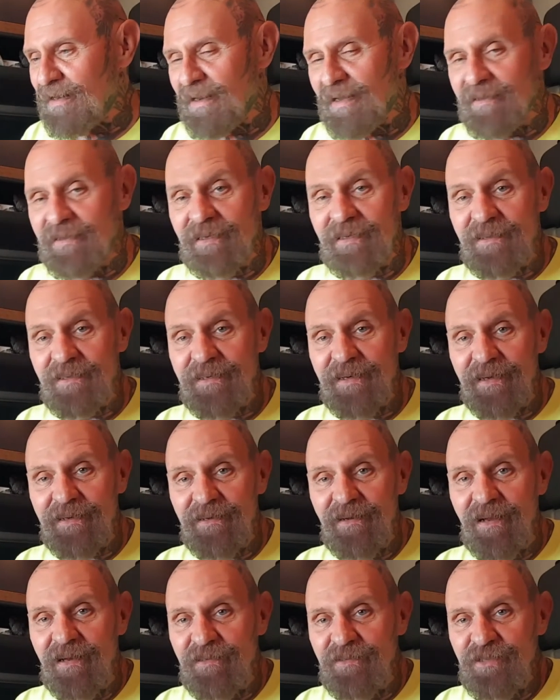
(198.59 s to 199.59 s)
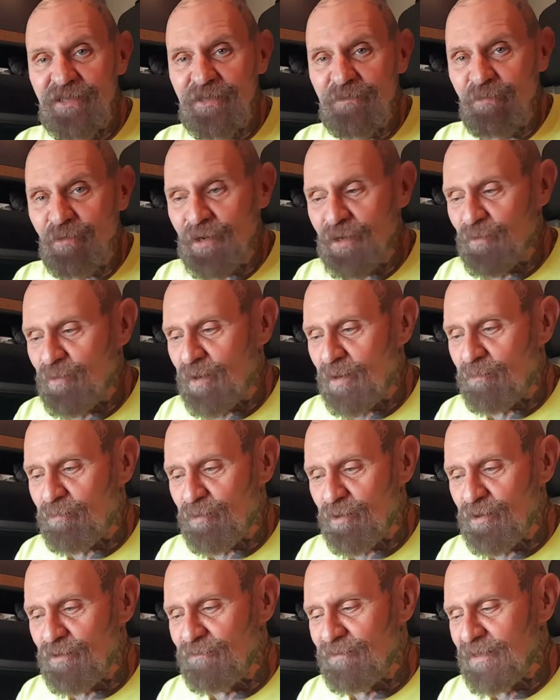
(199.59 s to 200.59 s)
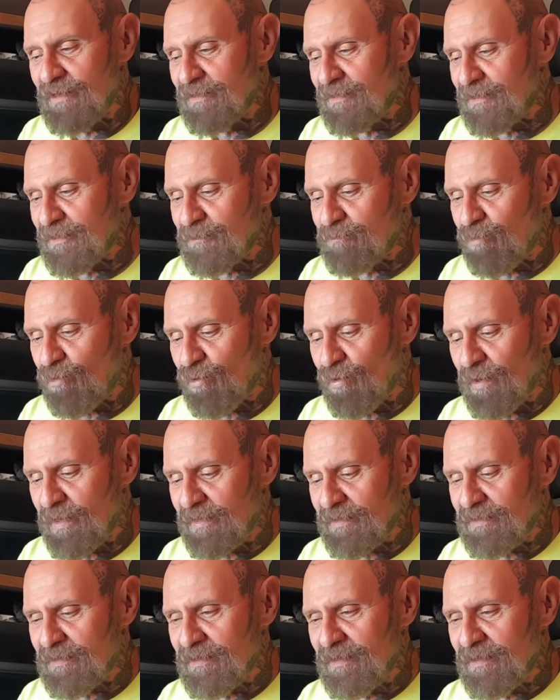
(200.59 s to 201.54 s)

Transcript: and I think the technology is pretty well proven at this point,